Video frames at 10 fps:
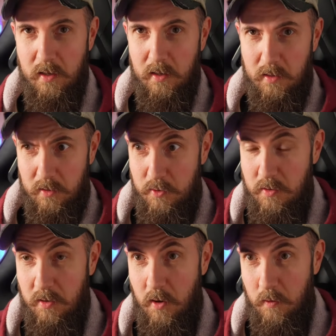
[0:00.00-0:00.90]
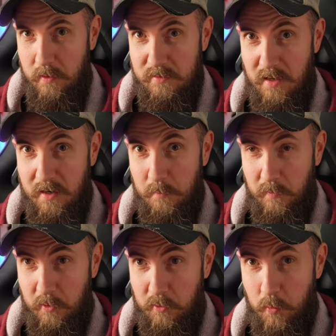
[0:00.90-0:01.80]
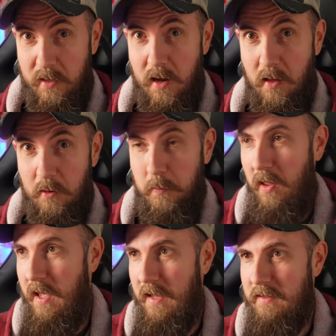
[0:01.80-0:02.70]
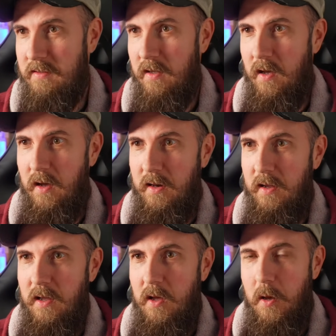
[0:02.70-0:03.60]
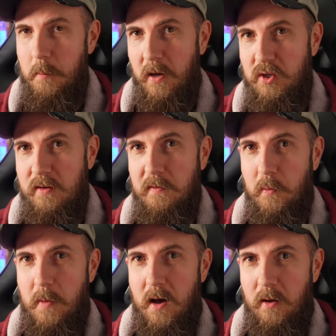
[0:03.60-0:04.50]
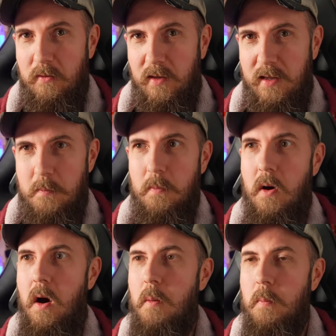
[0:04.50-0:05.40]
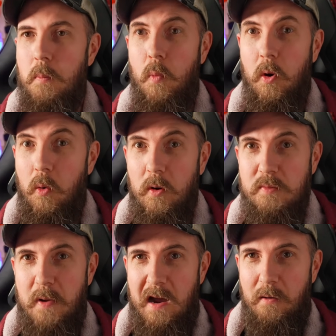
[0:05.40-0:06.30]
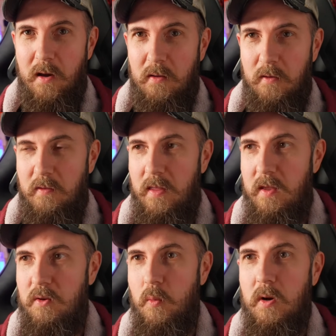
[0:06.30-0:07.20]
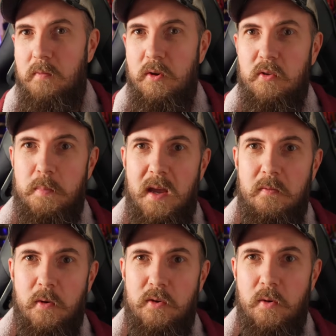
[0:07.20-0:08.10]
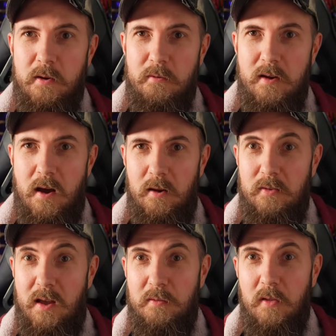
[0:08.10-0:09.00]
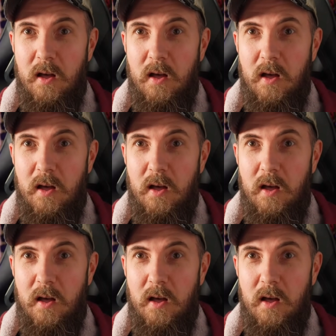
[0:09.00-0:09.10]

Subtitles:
You can go and sign up for the $20 plans on a bunch of different models and get more horsepower out of it than you would if you just paid for $200 out of Claude